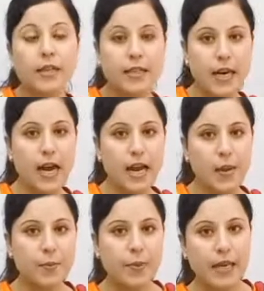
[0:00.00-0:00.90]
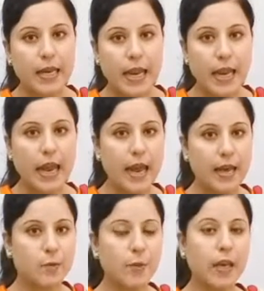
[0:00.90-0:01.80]
Time
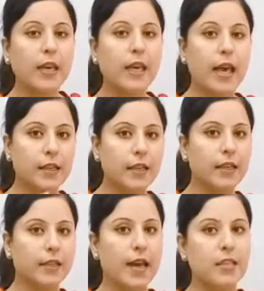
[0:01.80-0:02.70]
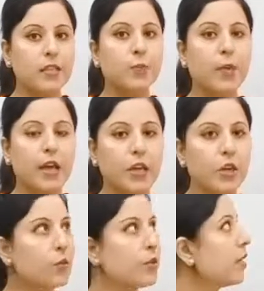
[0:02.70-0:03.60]
has been categorized by
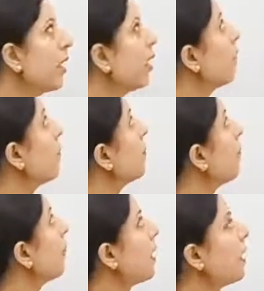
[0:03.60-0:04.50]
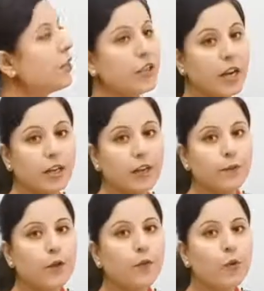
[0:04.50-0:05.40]
using
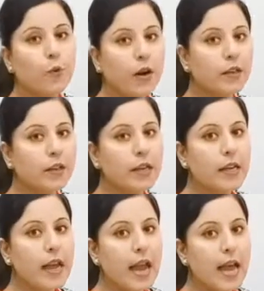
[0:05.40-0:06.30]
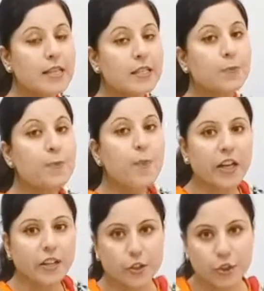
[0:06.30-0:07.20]
adjectives of quantity as
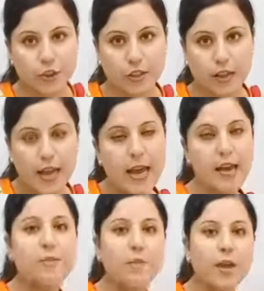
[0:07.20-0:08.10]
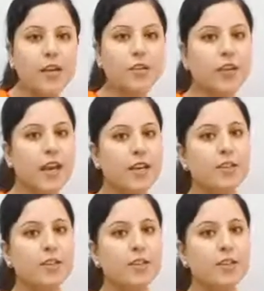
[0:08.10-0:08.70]
much, and much is